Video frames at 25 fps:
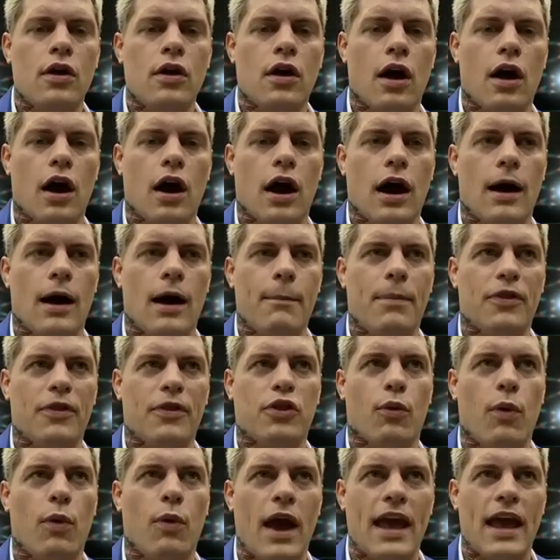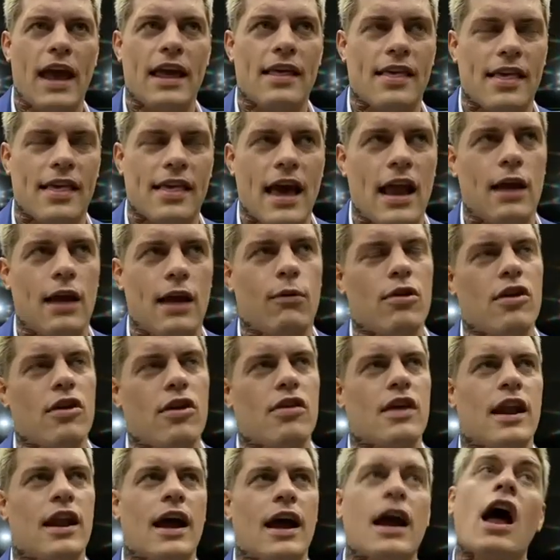uh, but the way he said it was, he
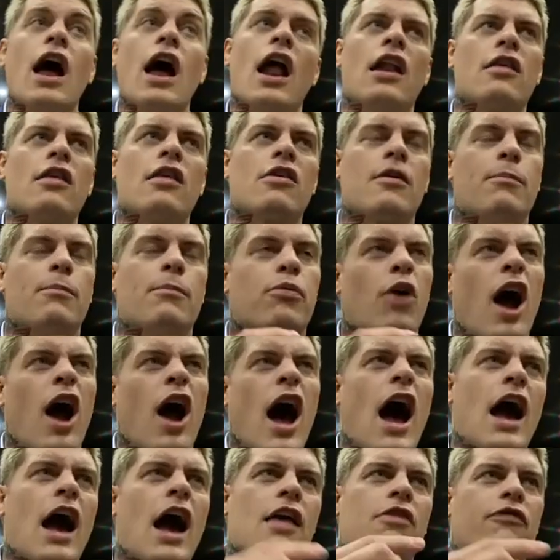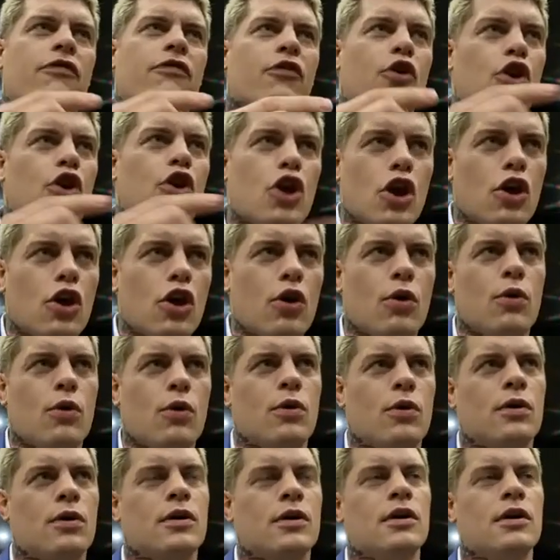said, "I got a surprise for
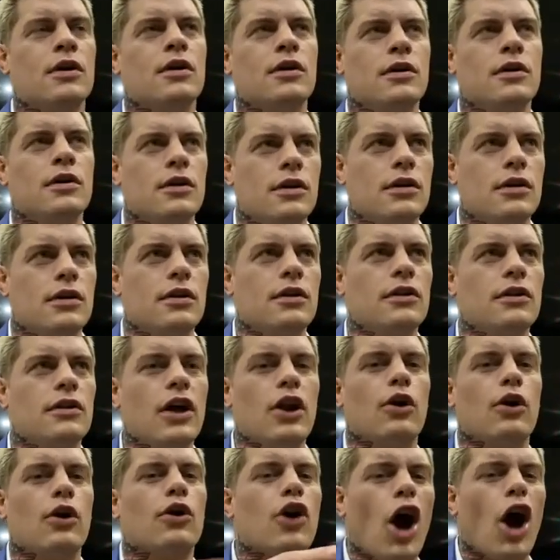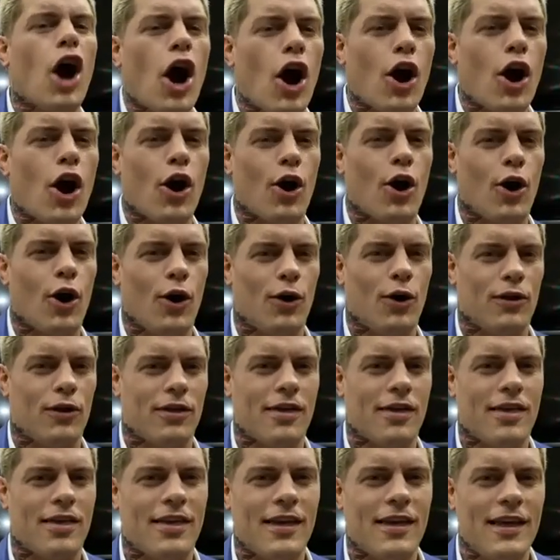you, little
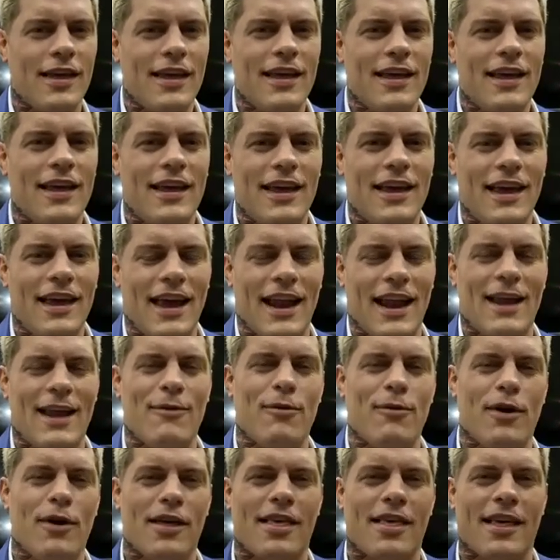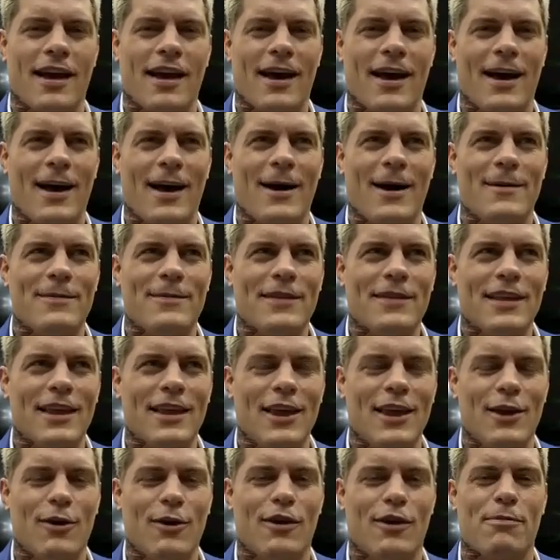girls." was uh,
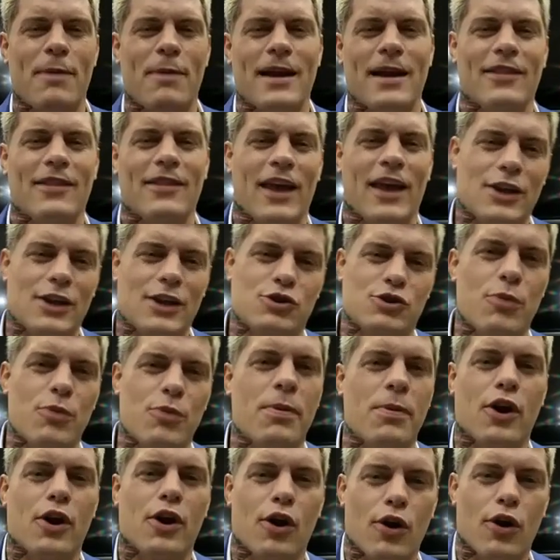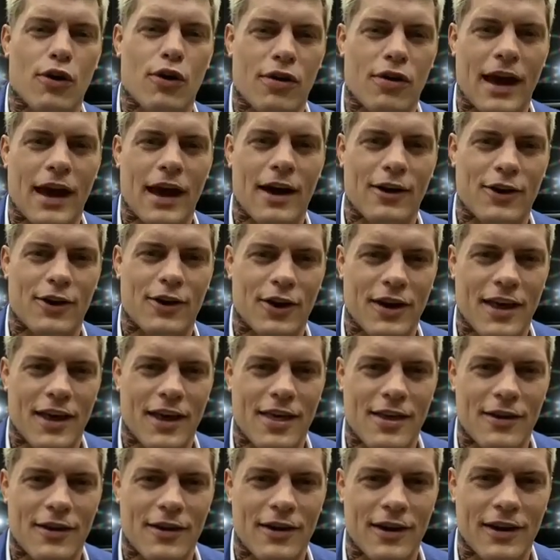you expected like a troop of Girl Scout
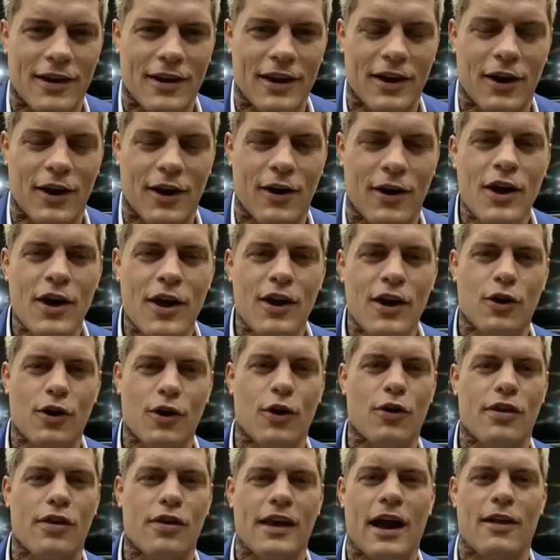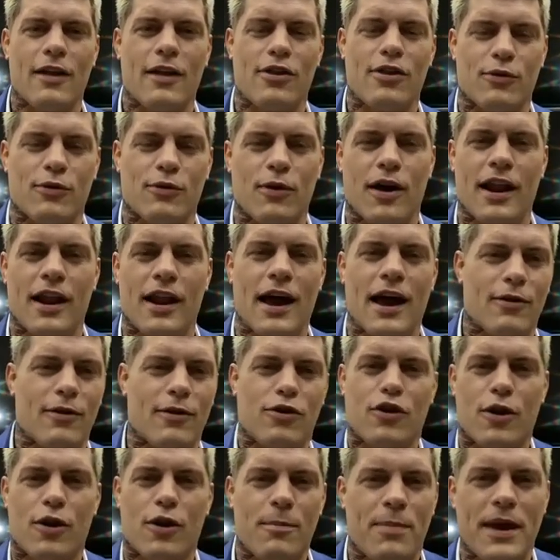cookies to you know Girl Scouts to run out and
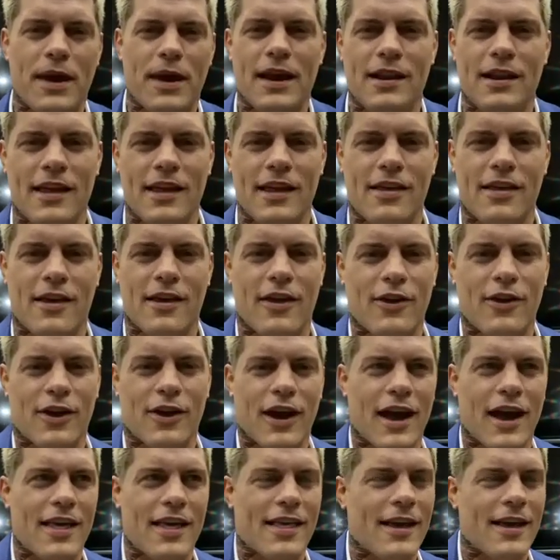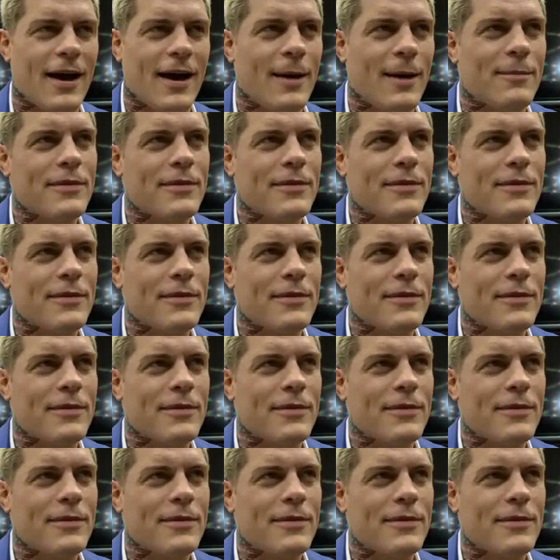start beating these other guys up